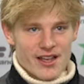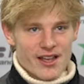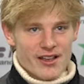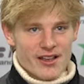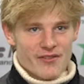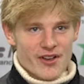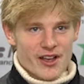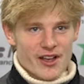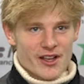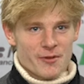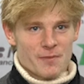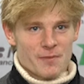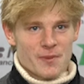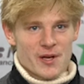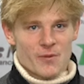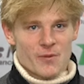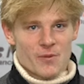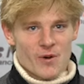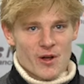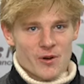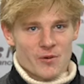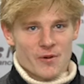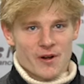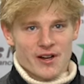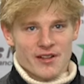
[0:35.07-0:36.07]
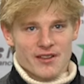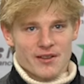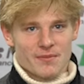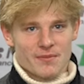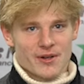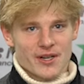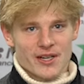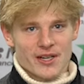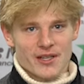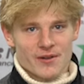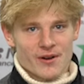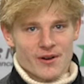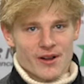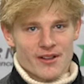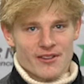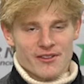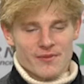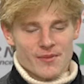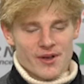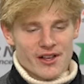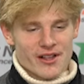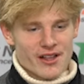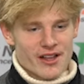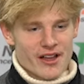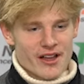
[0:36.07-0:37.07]
if I could pick one rink to play in the rest of
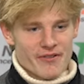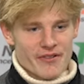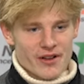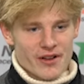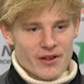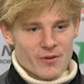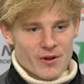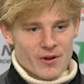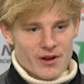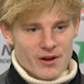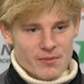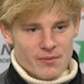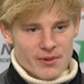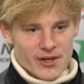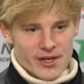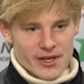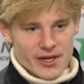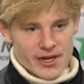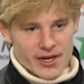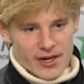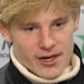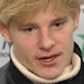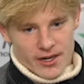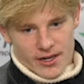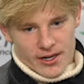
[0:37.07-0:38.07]
my life, I'd want to play here.